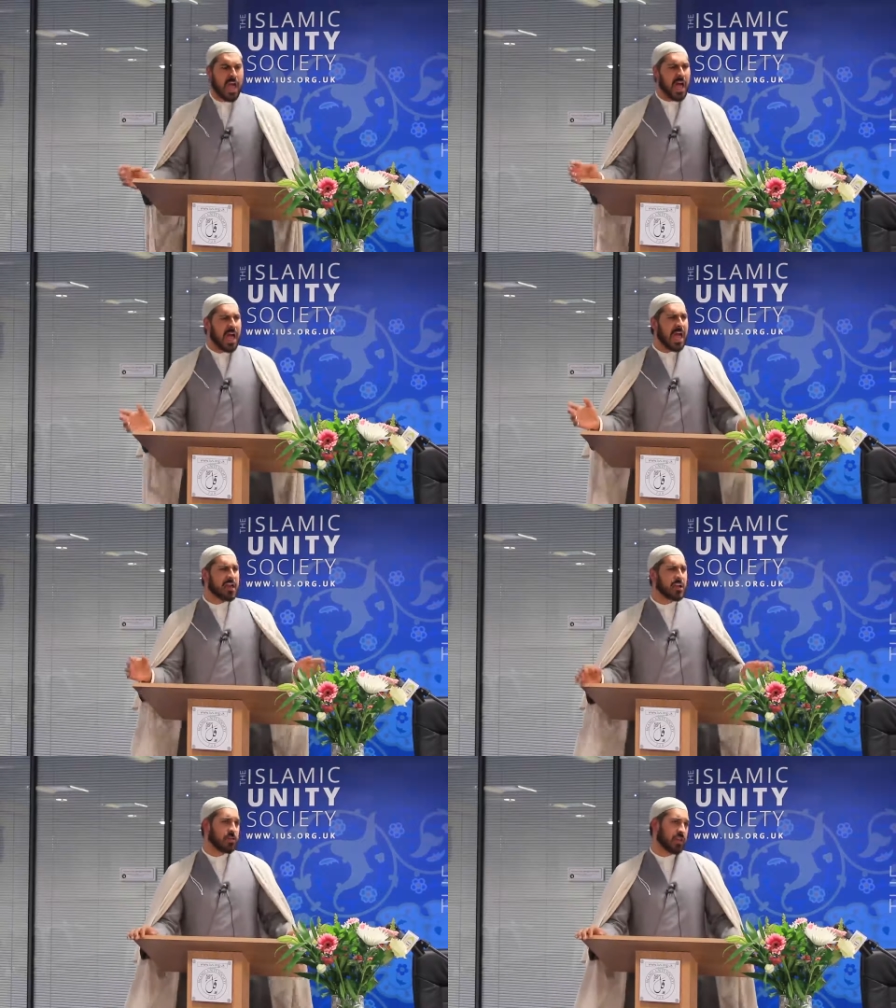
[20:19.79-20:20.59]
I
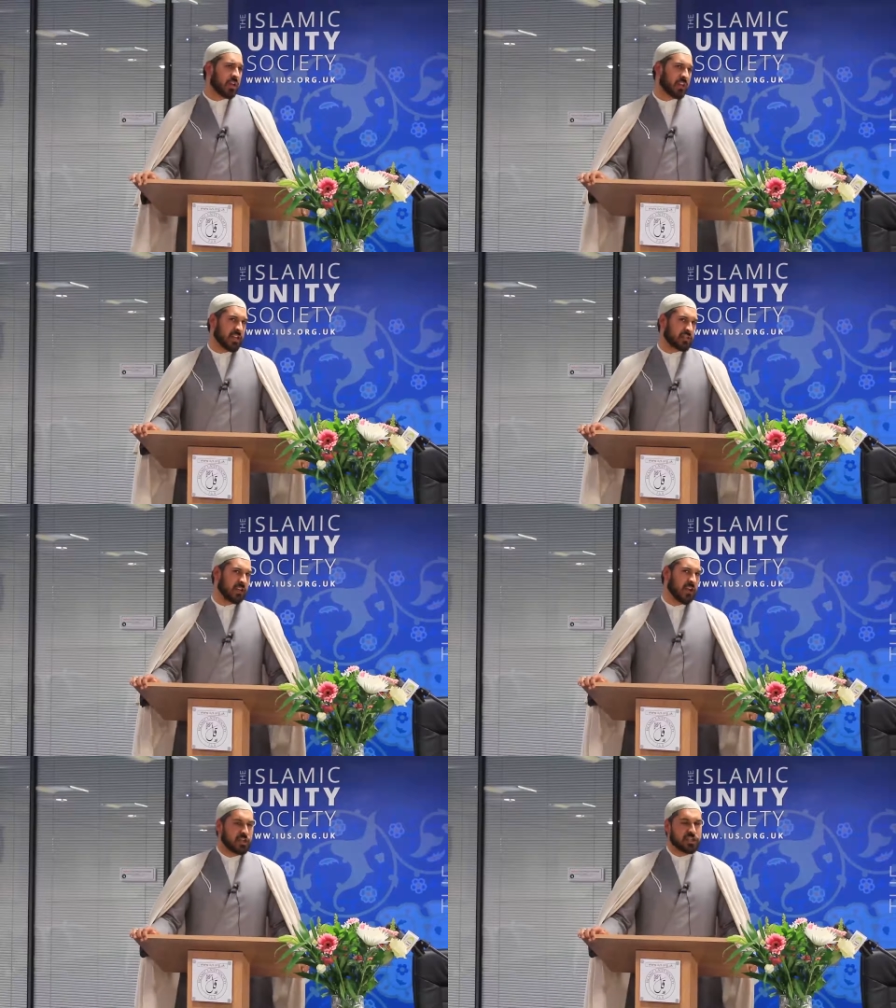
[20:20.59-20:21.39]
don't think that
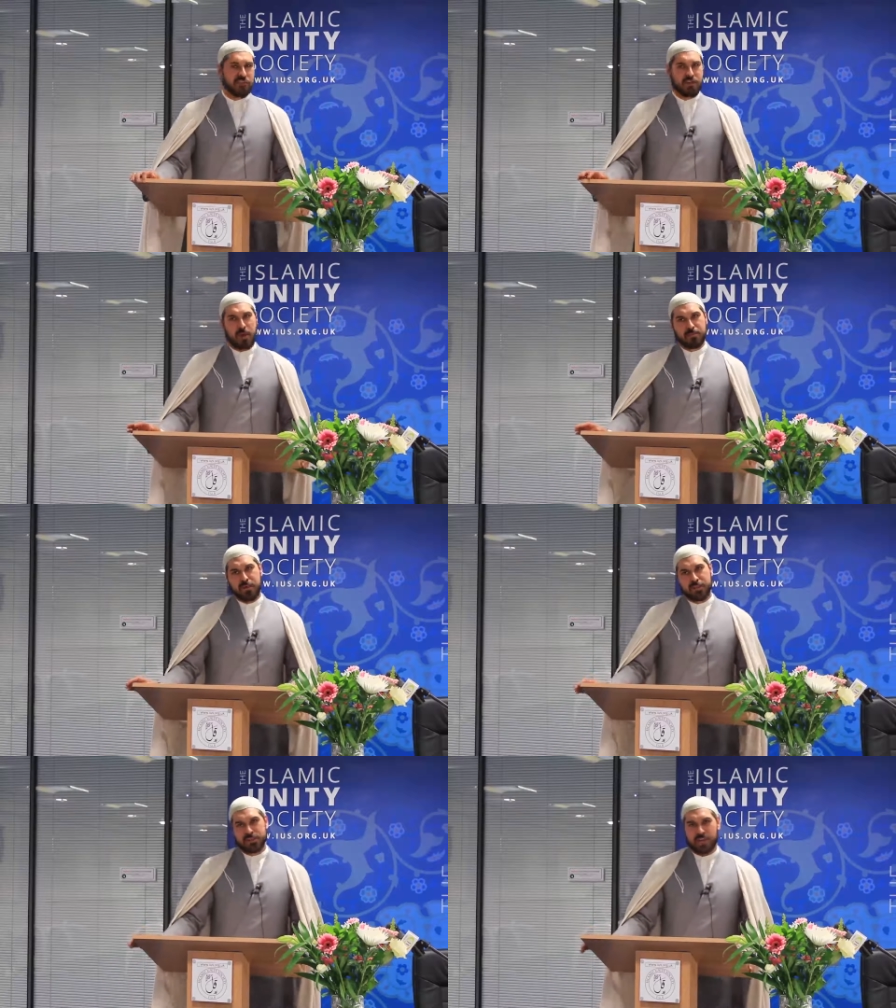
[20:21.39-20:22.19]
shaving my
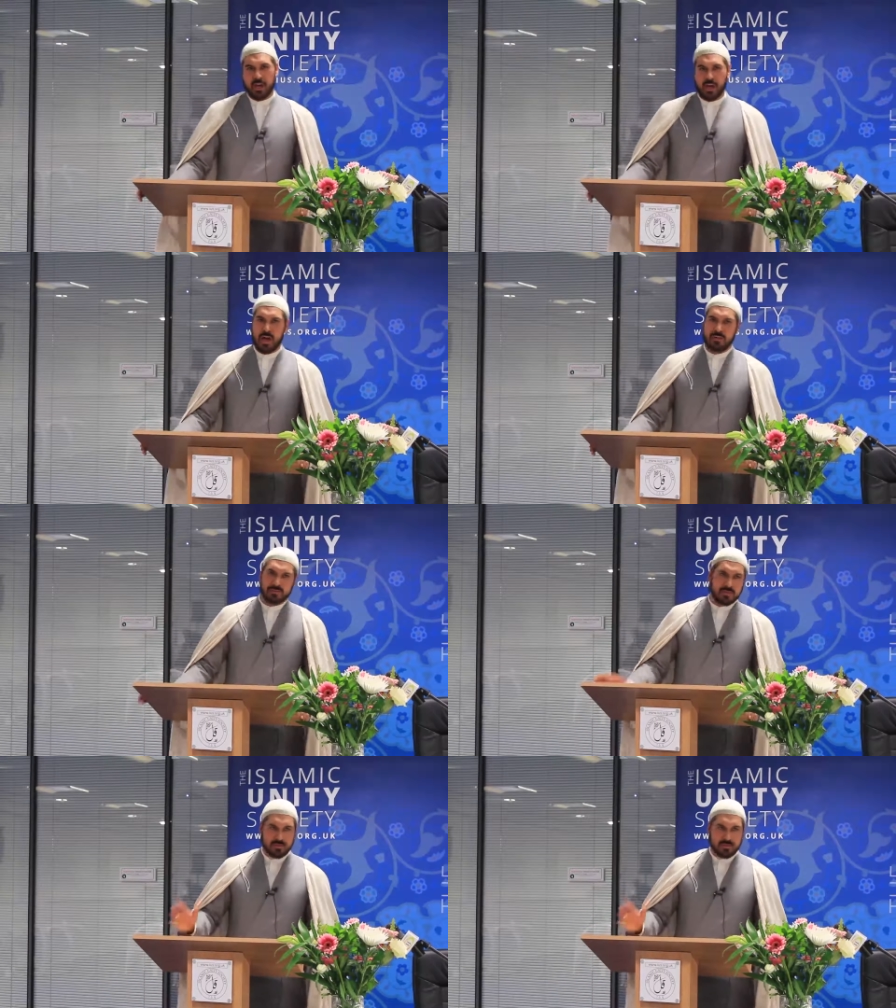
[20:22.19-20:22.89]
beard is haram.